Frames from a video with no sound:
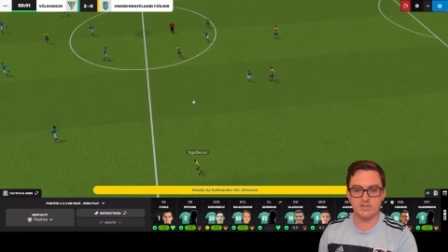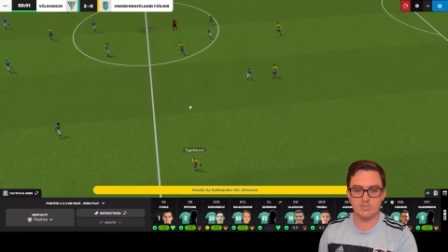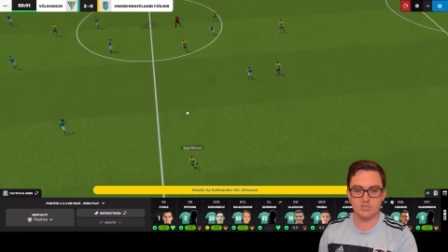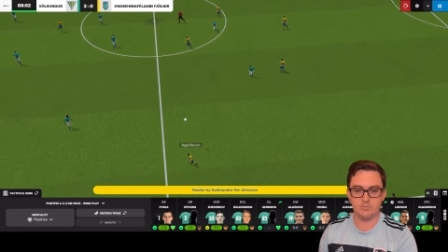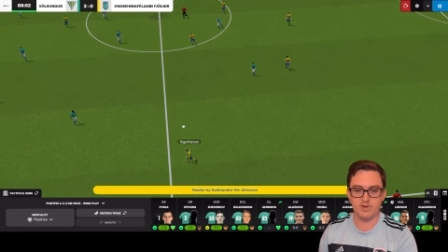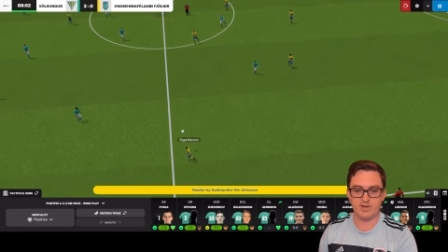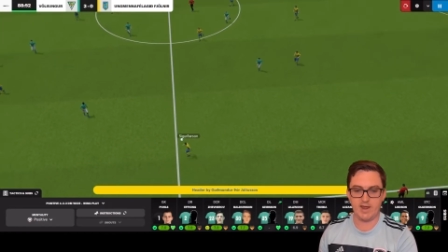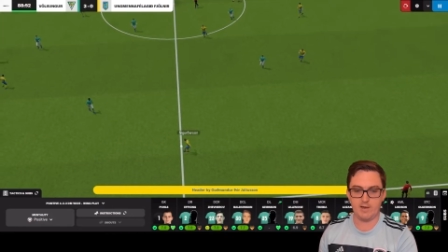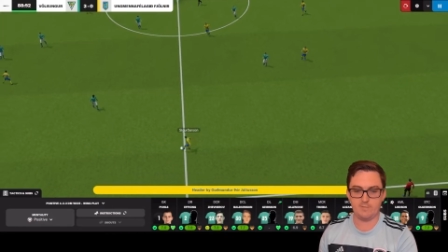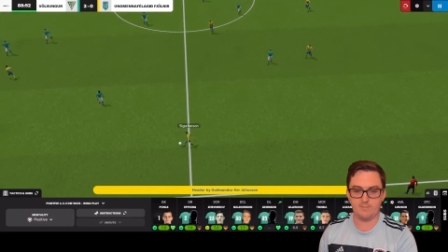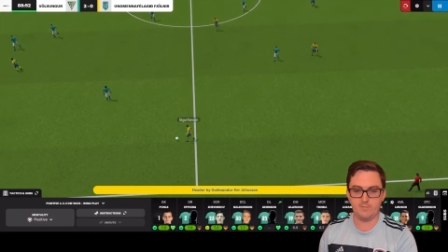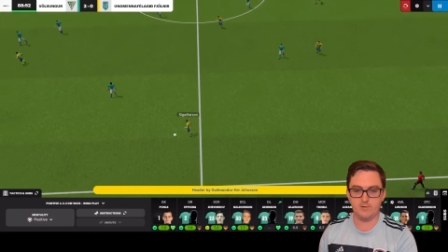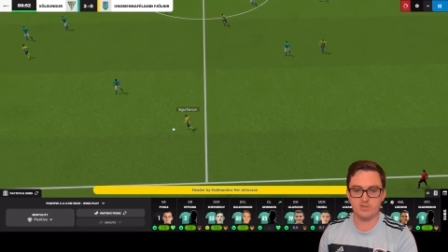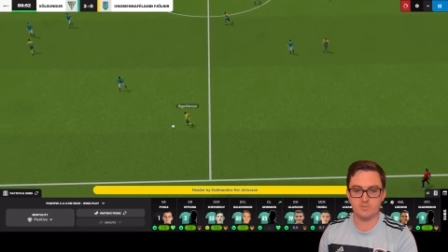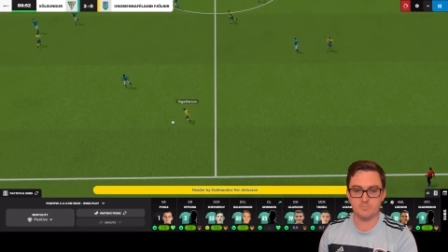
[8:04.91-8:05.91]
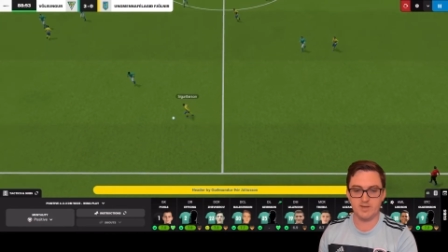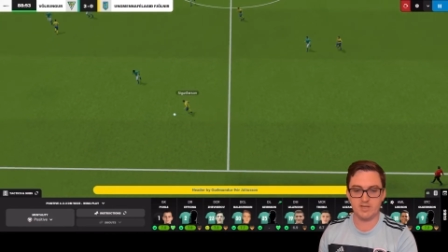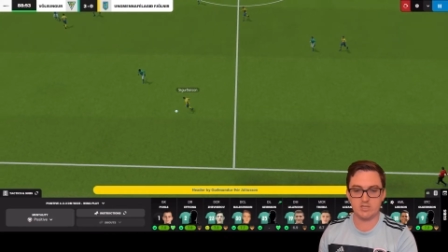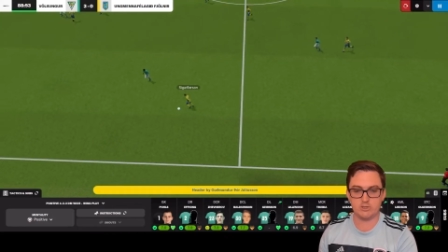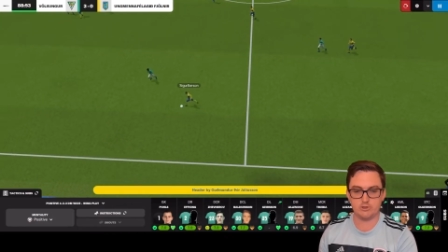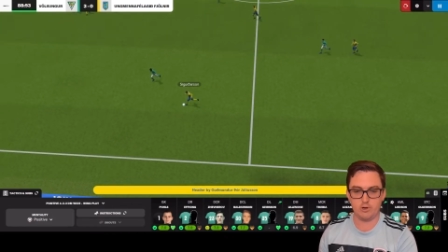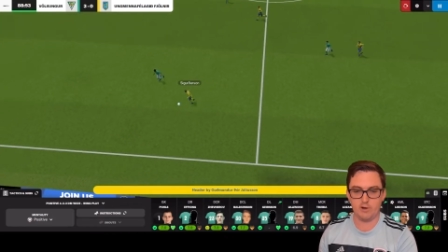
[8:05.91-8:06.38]
to win our first
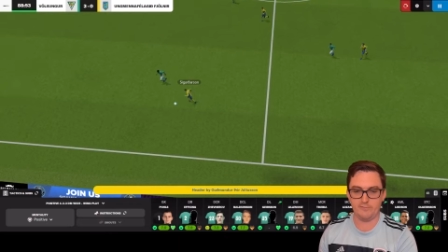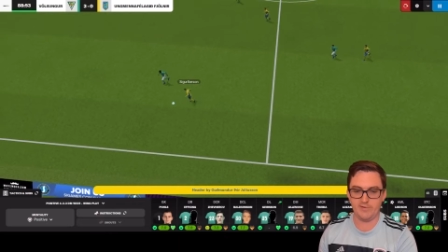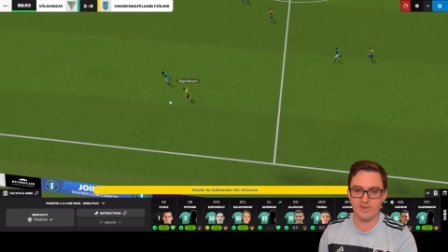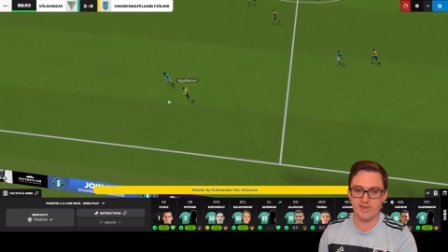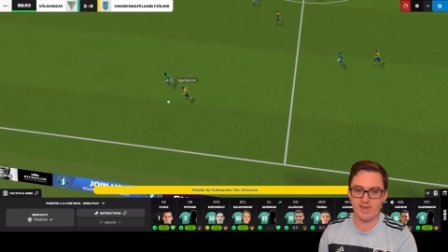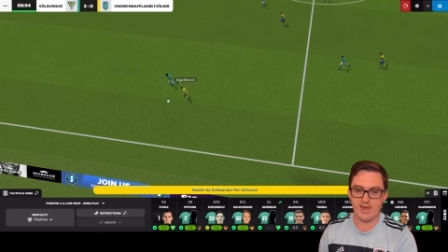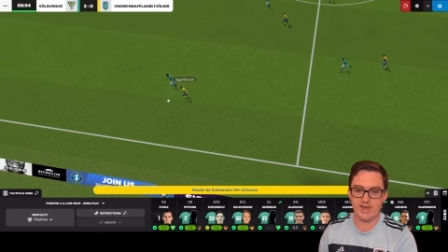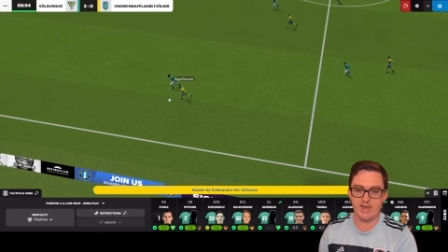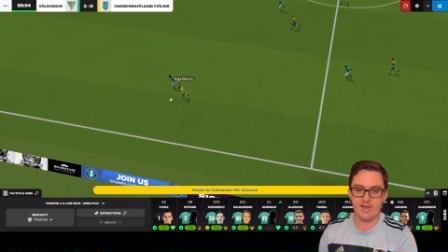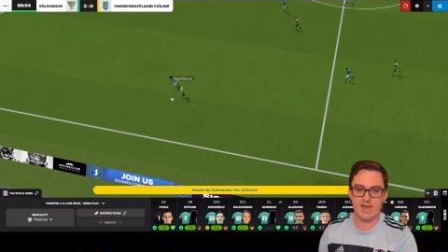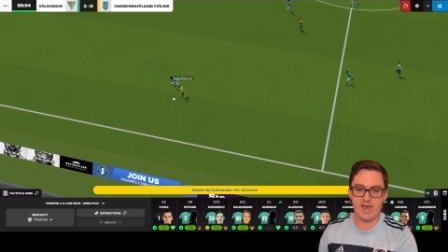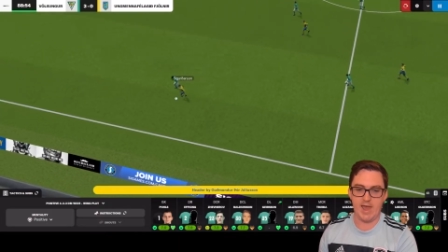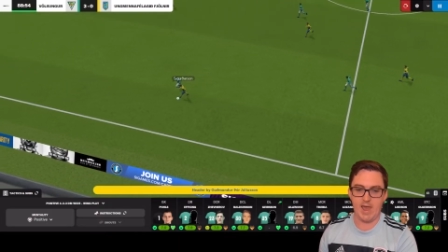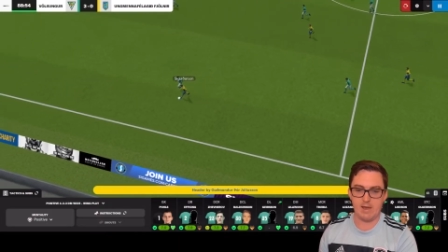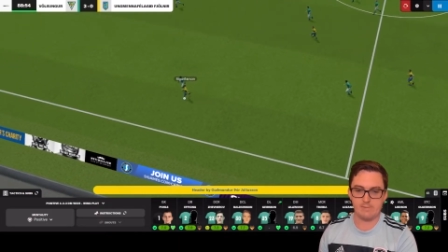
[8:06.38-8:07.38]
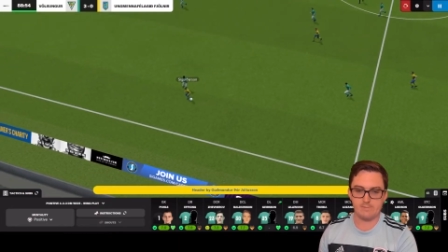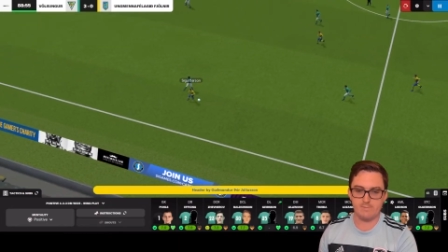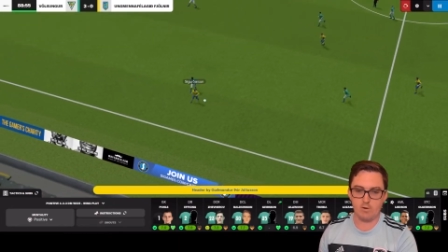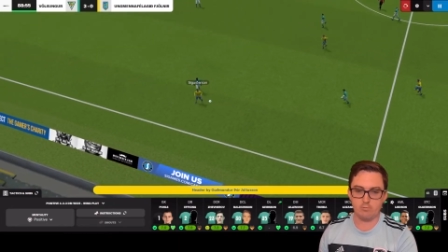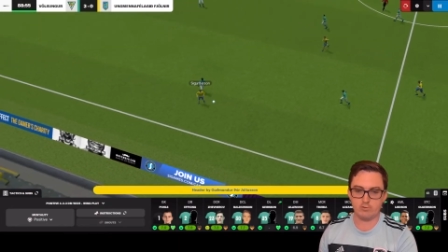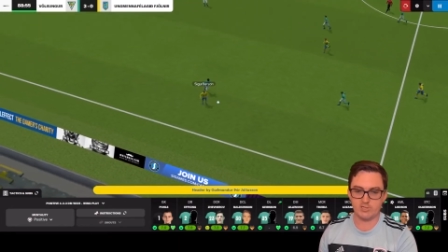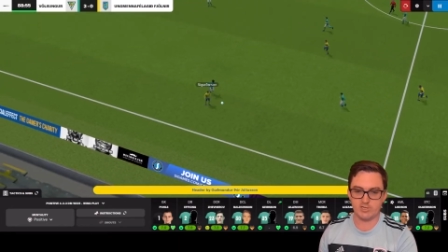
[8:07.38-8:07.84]
big trophy here at
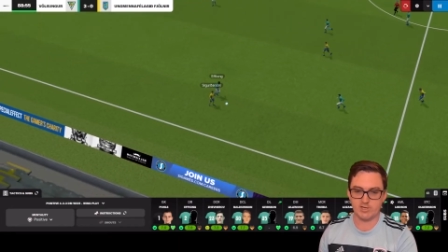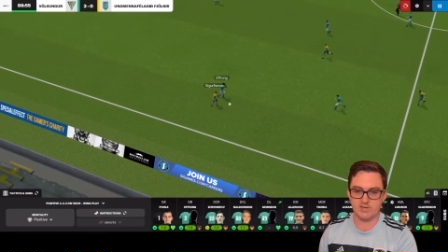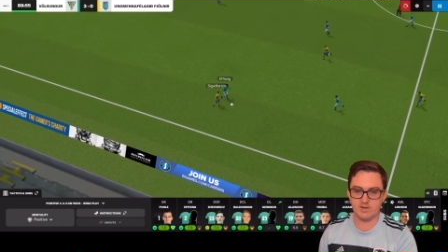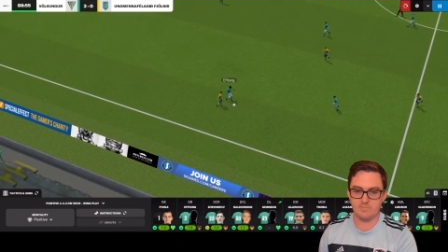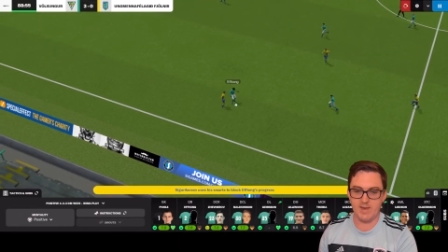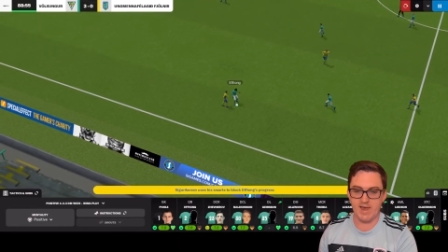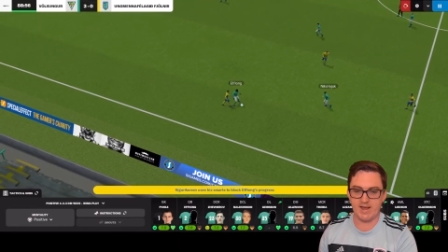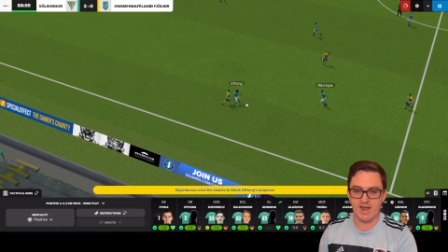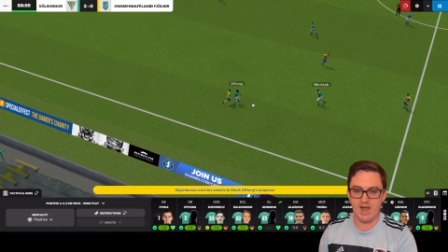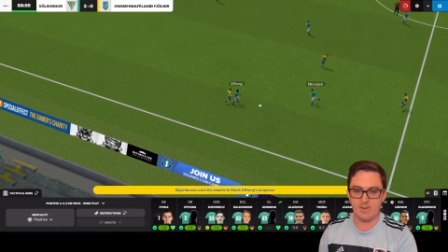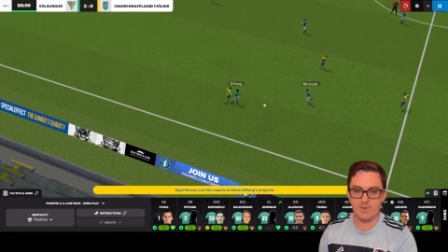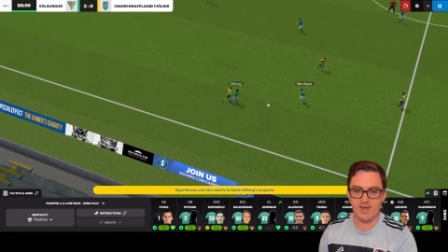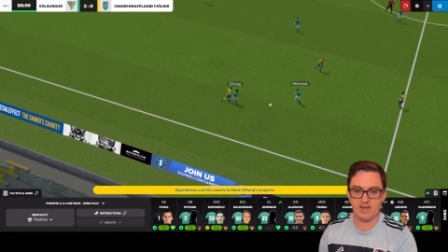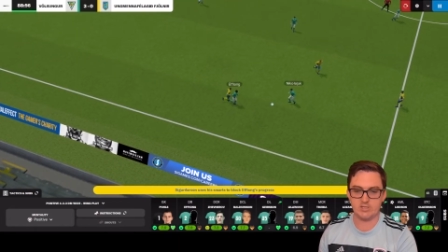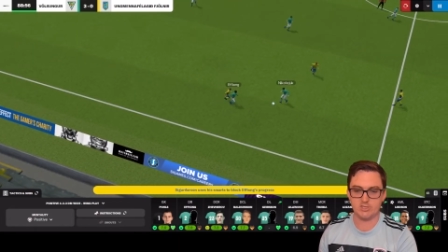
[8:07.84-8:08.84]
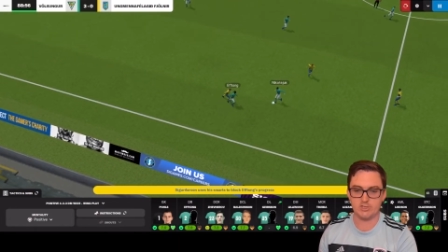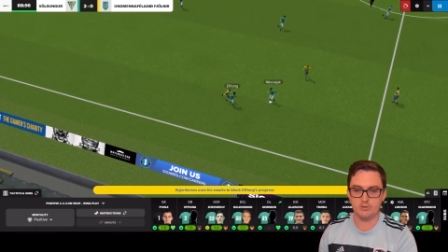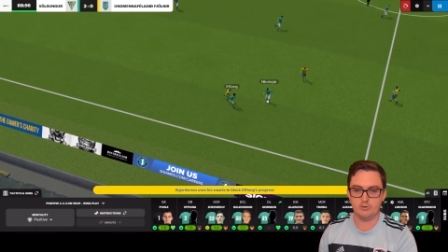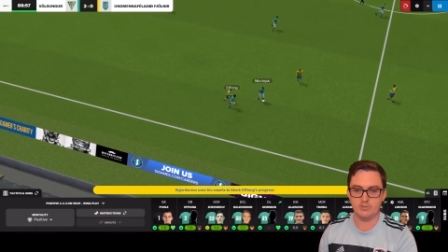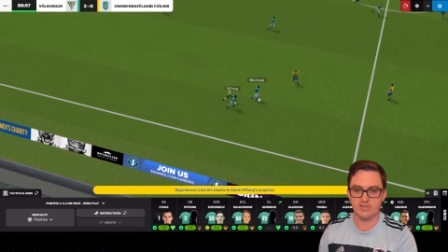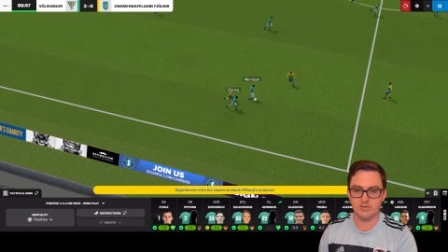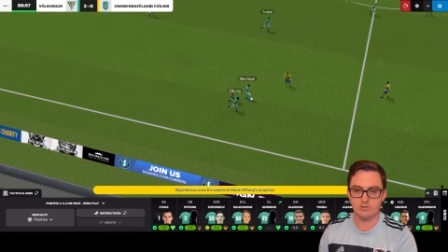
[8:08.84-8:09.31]
Volsungur to back up our
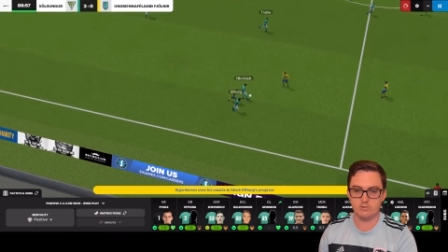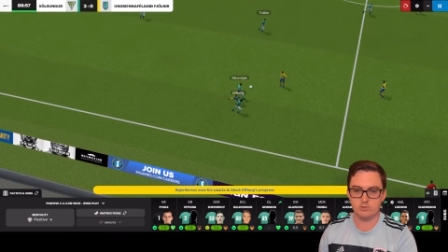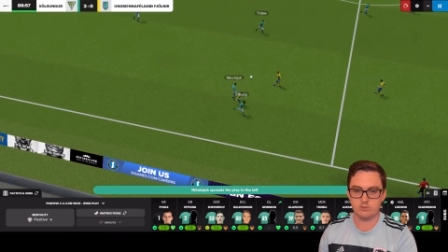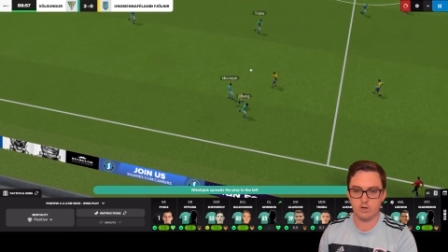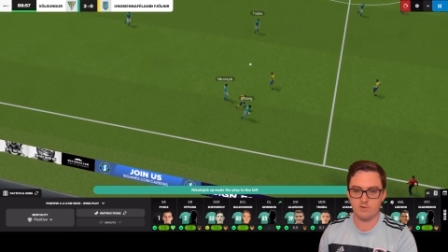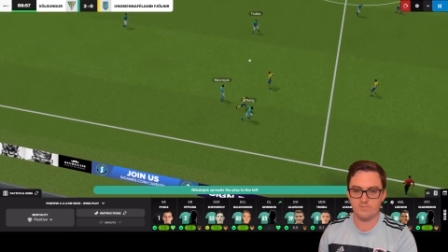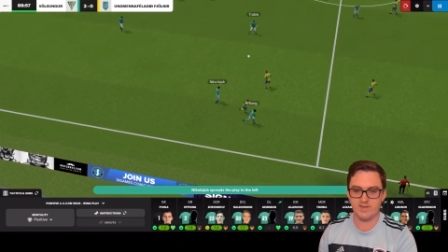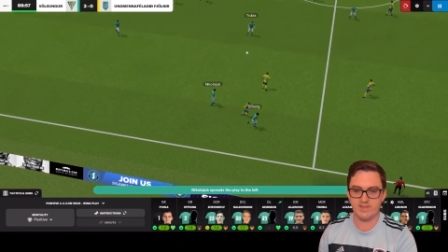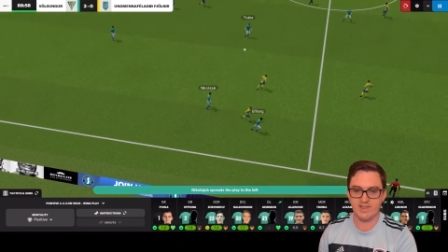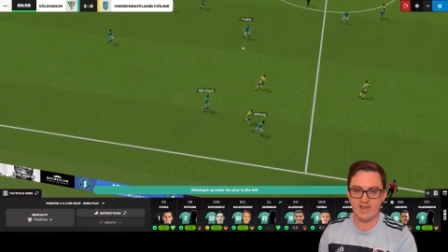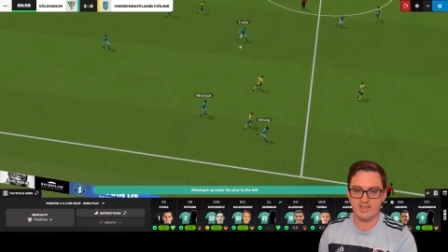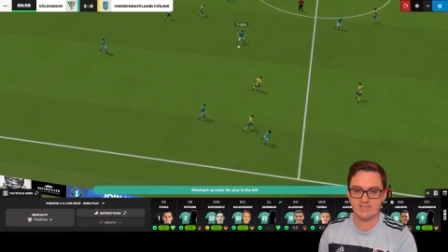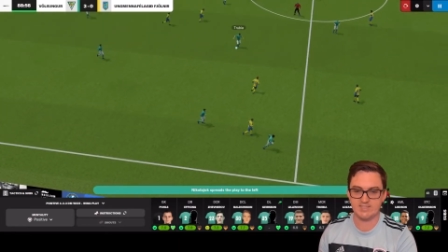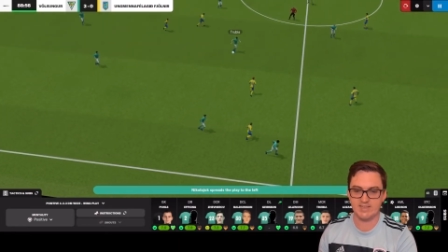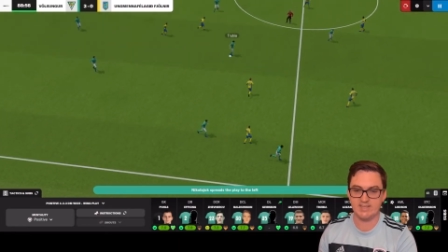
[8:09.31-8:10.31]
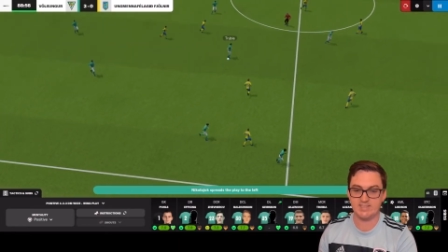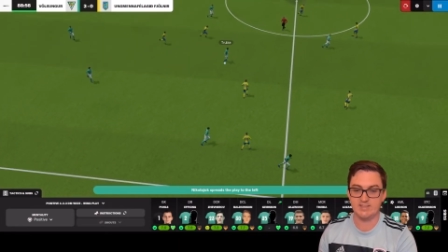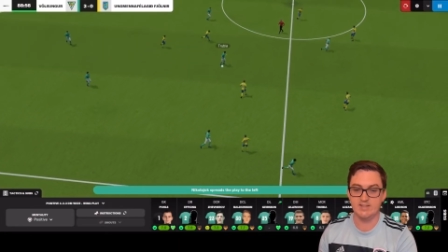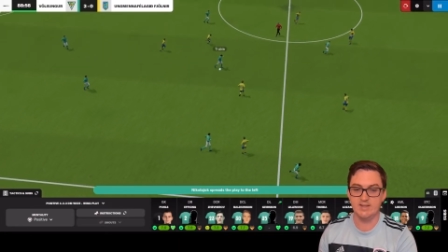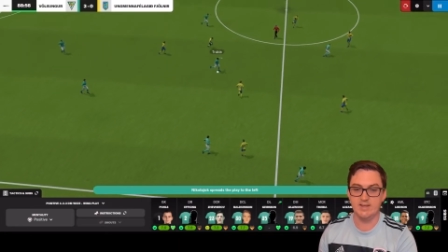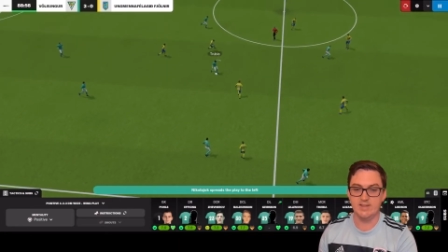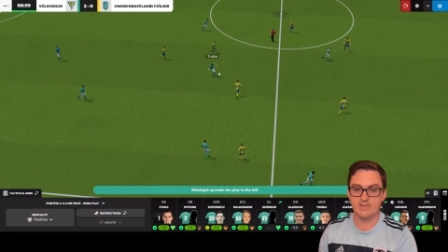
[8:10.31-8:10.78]
two-deal trophy last season.